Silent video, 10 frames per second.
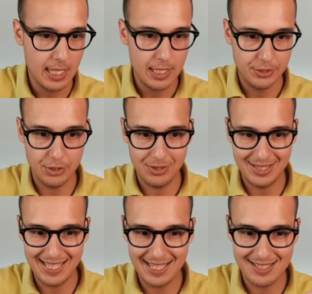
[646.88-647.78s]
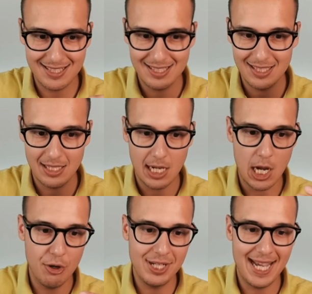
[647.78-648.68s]
So that's
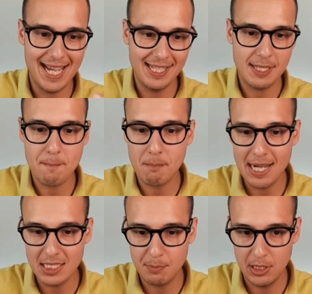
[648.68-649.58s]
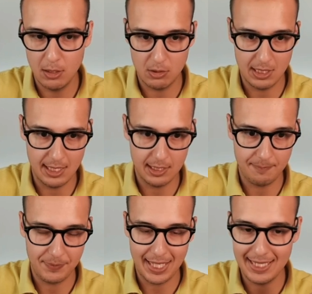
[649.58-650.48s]
how an ad might be look like.
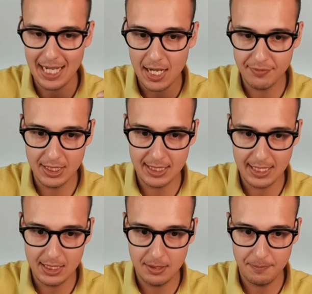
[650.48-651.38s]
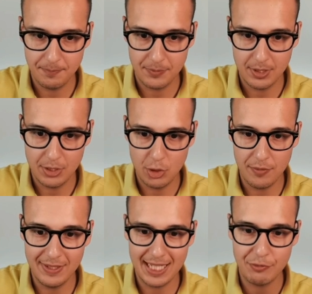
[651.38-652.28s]
And after that, you have
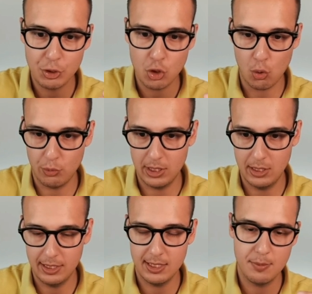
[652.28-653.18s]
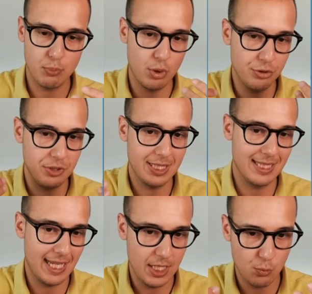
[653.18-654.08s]
an advertorial. And it's important to
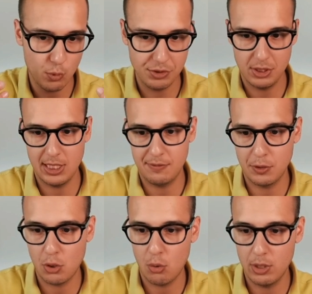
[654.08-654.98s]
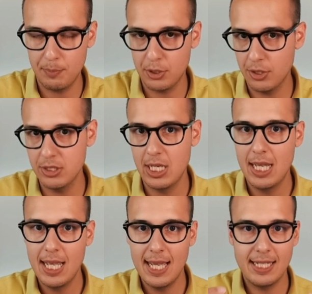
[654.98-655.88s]
understand what's an advertorial, because
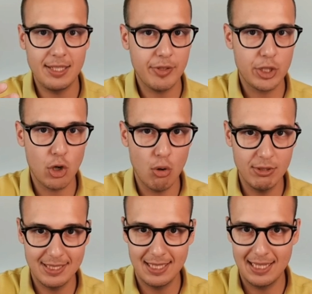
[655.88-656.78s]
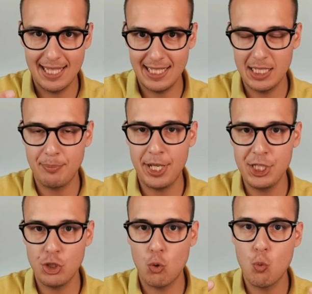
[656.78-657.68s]
an advertorial is a landing
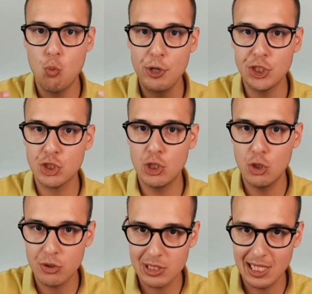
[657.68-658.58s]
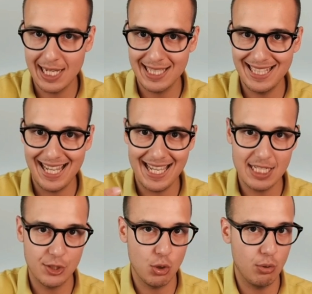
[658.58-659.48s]
page which looks like an
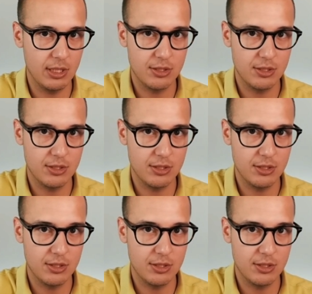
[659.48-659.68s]
editorial.